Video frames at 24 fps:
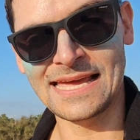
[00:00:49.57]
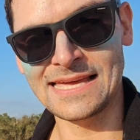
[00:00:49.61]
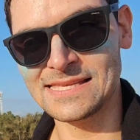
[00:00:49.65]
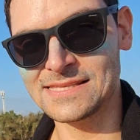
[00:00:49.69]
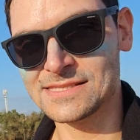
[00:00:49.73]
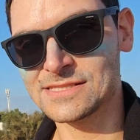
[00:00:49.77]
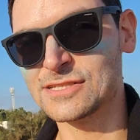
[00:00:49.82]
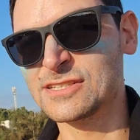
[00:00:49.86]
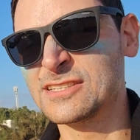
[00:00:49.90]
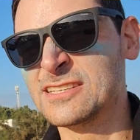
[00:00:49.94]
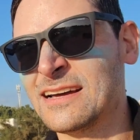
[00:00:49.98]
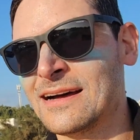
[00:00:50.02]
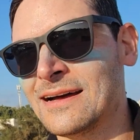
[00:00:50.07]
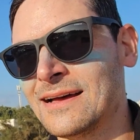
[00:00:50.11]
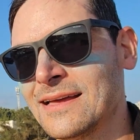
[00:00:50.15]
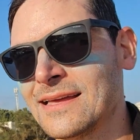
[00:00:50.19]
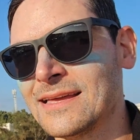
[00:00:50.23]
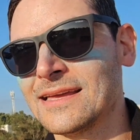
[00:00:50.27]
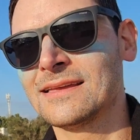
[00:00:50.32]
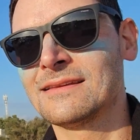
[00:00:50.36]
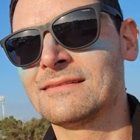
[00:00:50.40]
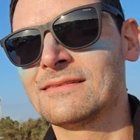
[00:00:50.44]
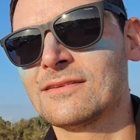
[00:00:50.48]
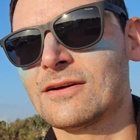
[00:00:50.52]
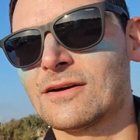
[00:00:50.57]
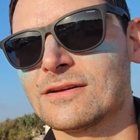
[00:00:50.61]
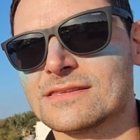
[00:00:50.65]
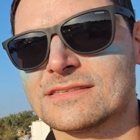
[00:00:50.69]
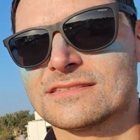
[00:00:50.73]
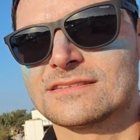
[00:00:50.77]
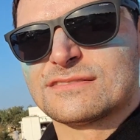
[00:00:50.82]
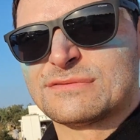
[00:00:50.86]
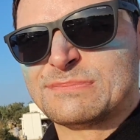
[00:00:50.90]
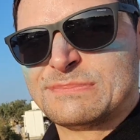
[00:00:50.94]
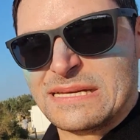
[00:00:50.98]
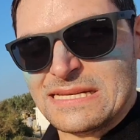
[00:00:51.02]
8 to 9
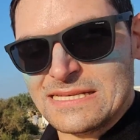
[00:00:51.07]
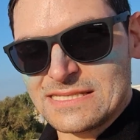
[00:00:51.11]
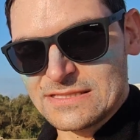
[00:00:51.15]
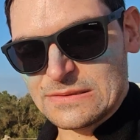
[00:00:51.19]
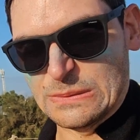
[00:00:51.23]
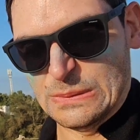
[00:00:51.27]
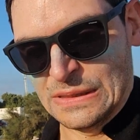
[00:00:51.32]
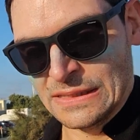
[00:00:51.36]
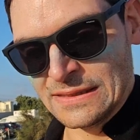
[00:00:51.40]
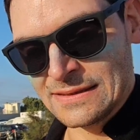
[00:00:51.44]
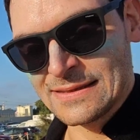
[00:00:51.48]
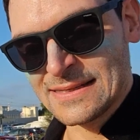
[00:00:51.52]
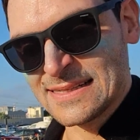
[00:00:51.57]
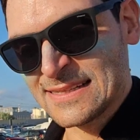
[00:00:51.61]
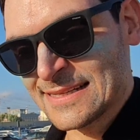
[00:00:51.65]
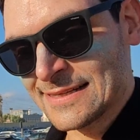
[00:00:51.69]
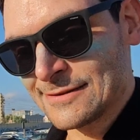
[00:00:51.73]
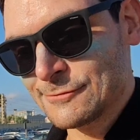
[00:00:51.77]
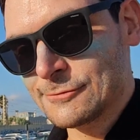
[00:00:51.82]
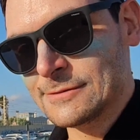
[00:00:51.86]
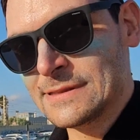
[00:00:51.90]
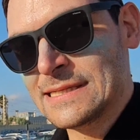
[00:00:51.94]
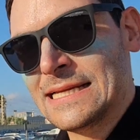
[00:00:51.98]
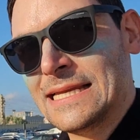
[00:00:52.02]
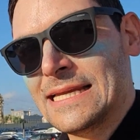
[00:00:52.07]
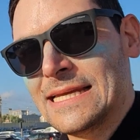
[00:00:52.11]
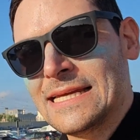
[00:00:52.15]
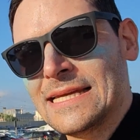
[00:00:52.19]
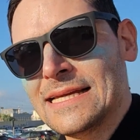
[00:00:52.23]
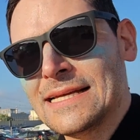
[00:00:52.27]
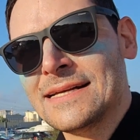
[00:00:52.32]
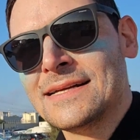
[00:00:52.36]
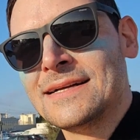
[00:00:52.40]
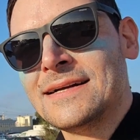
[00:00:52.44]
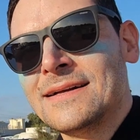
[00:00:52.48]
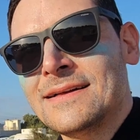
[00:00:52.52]
knots of base wind. It
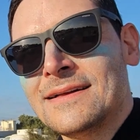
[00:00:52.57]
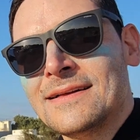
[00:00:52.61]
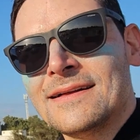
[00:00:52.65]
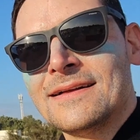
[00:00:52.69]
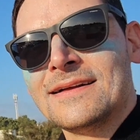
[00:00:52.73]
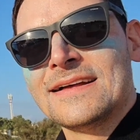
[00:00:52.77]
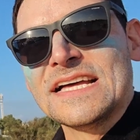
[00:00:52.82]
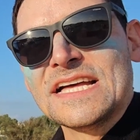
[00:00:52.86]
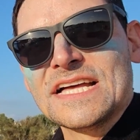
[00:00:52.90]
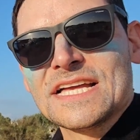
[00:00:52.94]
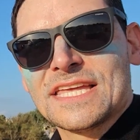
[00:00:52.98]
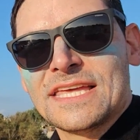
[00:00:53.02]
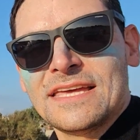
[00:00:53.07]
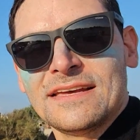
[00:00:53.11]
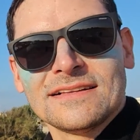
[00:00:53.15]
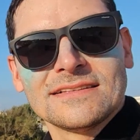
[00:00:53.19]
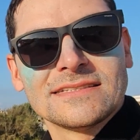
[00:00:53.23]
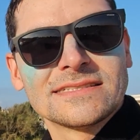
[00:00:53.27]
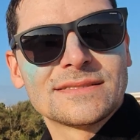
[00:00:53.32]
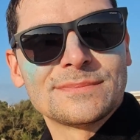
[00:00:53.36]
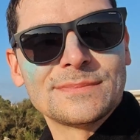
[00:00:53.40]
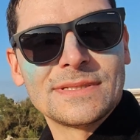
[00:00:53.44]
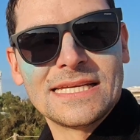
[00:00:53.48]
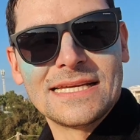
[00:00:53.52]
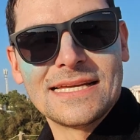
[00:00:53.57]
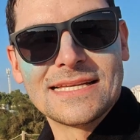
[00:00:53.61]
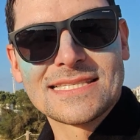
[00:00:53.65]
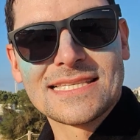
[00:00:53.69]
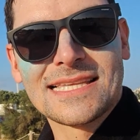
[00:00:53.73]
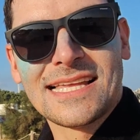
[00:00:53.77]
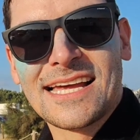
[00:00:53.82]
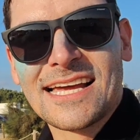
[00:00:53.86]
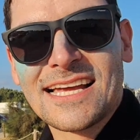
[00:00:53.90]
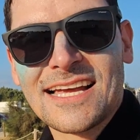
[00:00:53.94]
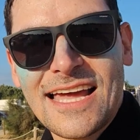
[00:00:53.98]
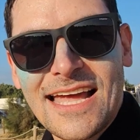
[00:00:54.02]
really kills me.
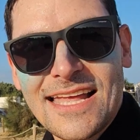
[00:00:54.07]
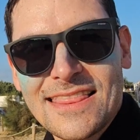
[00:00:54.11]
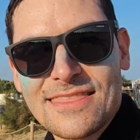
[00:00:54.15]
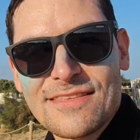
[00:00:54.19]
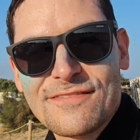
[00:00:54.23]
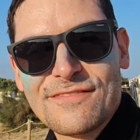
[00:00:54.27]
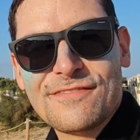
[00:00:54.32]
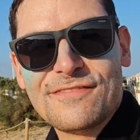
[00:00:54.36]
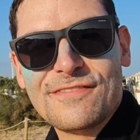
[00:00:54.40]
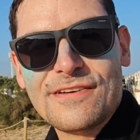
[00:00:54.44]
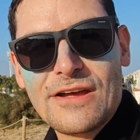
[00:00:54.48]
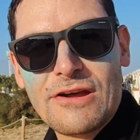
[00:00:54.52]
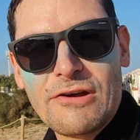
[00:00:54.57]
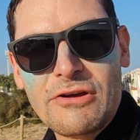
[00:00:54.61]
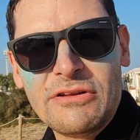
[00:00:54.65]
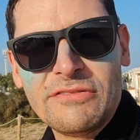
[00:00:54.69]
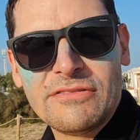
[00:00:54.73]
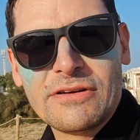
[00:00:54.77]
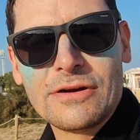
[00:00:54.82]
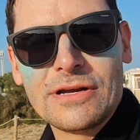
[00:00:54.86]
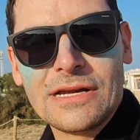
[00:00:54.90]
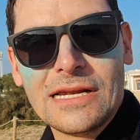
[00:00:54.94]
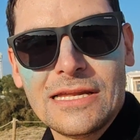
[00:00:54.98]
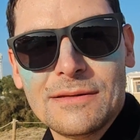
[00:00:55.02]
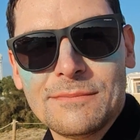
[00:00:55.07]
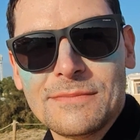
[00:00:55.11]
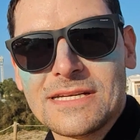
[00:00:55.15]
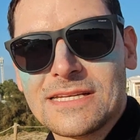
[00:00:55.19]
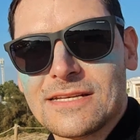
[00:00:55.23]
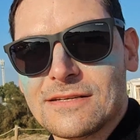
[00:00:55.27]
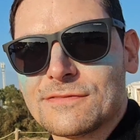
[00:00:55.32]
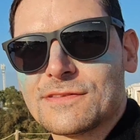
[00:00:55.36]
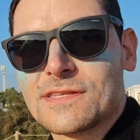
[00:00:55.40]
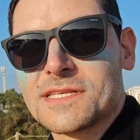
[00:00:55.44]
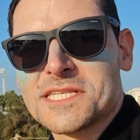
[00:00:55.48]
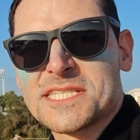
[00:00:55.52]
It's like at the very, very limit
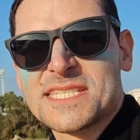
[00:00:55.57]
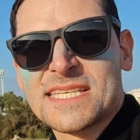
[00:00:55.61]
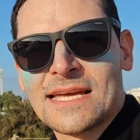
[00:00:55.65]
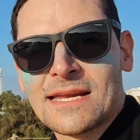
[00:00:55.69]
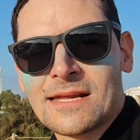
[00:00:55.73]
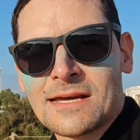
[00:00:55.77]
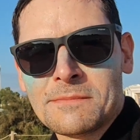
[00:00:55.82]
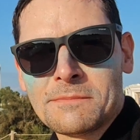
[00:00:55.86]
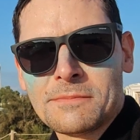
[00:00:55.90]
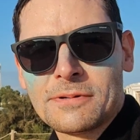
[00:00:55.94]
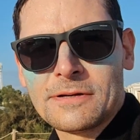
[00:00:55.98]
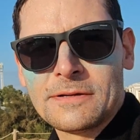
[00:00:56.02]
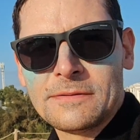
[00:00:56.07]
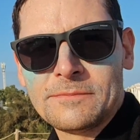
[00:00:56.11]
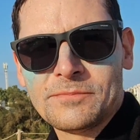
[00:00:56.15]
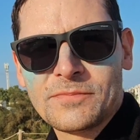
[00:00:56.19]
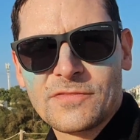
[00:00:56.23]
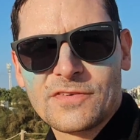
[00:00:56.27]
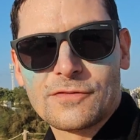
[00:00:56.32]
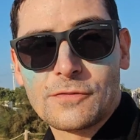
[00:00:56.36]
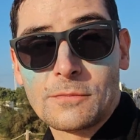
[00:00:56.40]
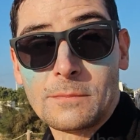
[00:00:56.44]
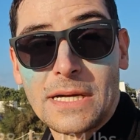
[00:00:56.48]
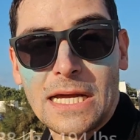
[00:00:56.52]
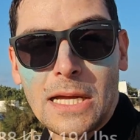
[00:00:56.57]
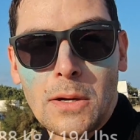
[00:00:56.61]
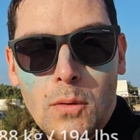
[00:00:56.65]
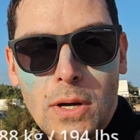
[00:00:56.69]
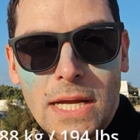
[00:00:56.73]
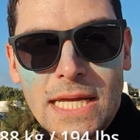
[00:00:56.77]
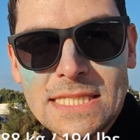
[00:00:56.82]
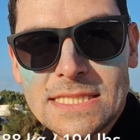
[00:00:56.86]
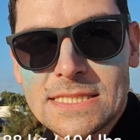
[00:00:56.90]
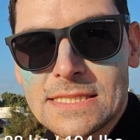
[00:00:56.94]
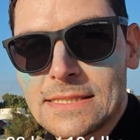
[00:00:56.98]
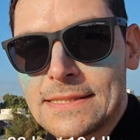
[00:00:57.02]
of the setup for my
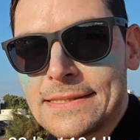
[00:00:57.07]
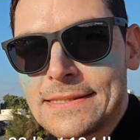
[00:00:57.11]
weight.